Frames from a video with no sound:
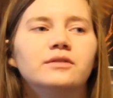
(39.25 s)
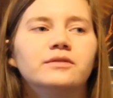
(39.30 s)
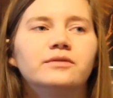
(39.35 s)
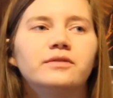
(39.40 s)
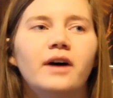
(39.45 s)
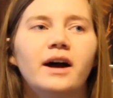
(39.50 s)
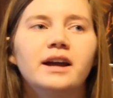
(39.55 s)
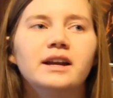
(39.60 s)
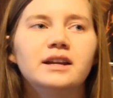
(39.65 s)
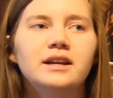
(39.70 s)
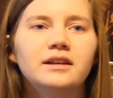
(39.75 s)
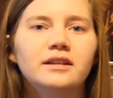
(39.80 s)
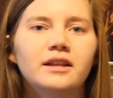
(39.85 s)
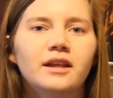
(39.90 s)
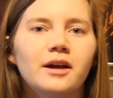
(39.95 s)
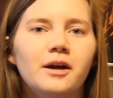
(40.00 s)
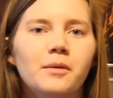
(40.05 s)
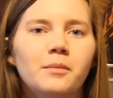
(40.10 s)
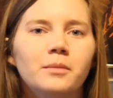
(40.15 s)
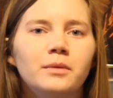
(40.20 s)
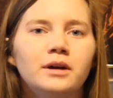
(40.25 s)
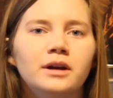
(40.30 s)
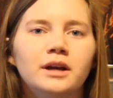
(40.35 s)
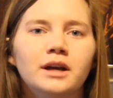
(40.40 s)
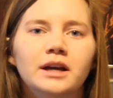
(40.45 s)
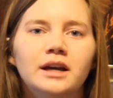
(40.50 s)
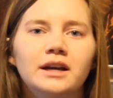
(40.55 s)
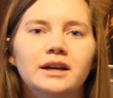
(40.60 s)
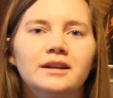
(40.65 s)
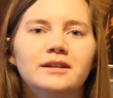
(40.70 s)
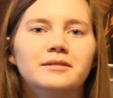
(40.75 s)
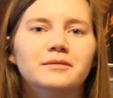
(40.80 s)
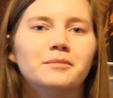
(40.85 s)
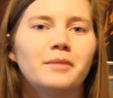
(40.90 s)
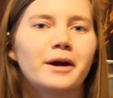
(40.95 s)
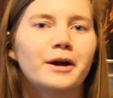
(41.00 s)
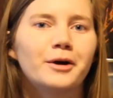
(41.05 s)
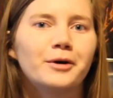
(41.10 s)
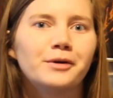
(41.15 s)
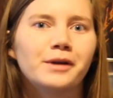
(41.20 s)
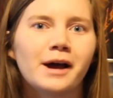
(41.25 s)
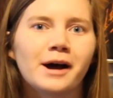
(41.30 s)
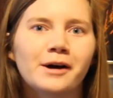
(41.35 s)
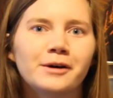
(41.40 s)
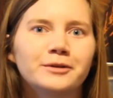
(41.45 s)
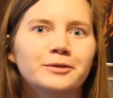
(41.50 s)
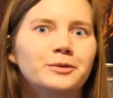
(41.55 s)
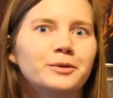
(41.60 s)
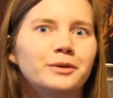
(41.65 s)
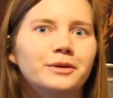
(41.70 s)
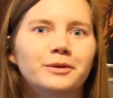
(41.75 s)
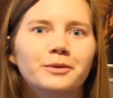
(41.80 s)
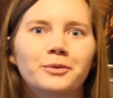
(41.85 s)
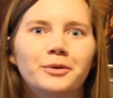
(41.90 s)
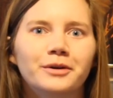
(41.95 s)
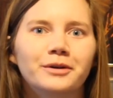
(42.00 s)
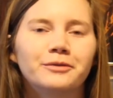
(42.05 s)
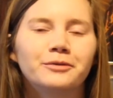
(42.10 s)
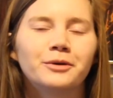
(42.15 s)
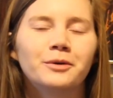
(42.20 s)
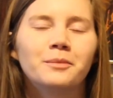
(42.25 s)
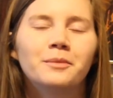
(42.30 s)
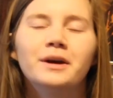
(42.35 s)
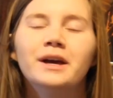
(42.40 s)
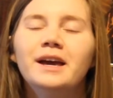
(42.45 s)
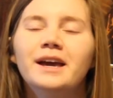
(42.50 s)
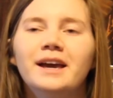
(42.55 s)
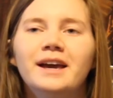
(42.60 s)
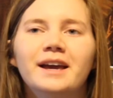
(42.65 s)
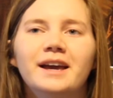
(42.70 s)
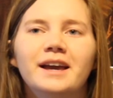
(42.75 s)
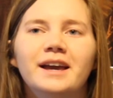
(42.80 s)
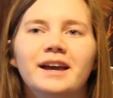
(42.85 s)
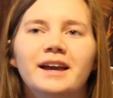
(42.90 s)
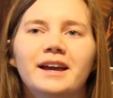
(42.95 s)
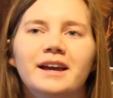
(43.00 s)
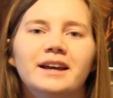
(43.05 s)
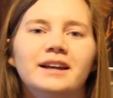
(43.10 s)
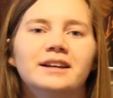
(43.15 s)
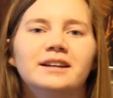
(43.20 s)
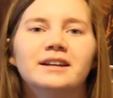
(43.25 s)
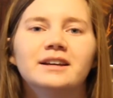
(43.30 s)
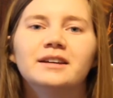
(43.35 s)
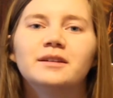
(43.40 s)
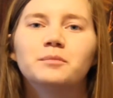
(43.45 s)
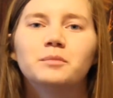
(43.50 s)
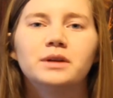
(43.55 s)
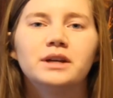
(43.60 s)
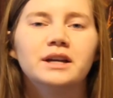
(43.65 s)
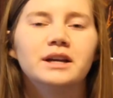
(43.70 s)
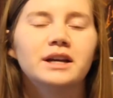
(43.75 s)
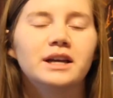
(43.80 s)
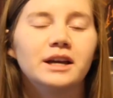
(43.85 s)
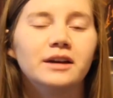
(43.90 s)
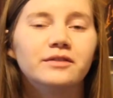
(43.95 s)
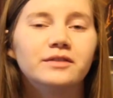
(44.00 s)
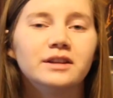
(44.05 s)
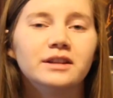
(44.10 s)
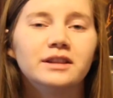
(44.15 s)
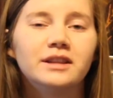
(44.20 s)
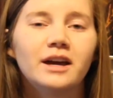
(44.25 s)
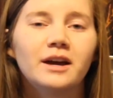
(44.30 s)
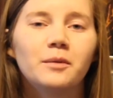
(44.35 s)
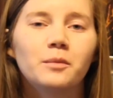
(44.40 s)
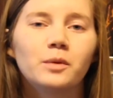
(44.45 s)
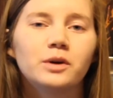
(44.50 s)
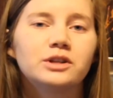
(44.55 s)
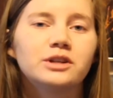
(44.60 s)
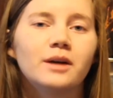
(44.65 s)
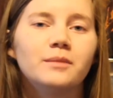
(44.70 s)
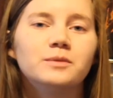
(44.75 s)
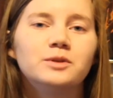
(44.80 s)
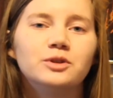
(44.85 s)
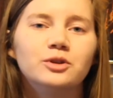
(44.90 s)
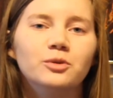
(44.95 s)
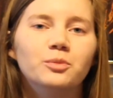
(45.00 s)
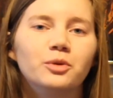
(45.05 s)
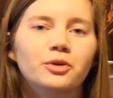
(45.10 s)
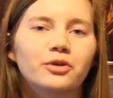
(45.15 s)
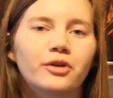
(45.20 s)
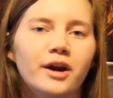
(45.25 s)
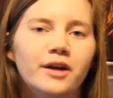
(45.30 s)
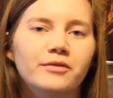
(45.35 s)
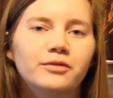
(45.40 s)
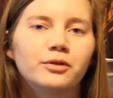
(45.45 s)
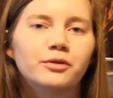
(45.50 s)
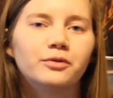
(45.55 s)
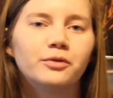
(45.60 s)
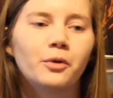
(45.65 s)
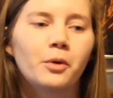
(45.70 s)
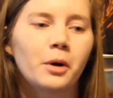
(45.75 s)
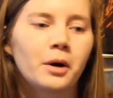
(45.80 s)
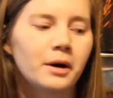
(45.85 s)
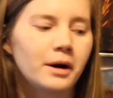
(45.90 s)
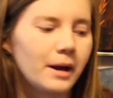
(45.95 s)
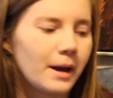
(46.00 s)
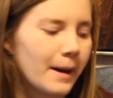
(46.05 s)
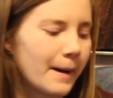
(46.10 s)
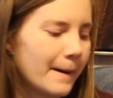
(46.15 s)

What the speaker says: finding them in my own house with one of them, and being gifted them, which I'm super grateful for.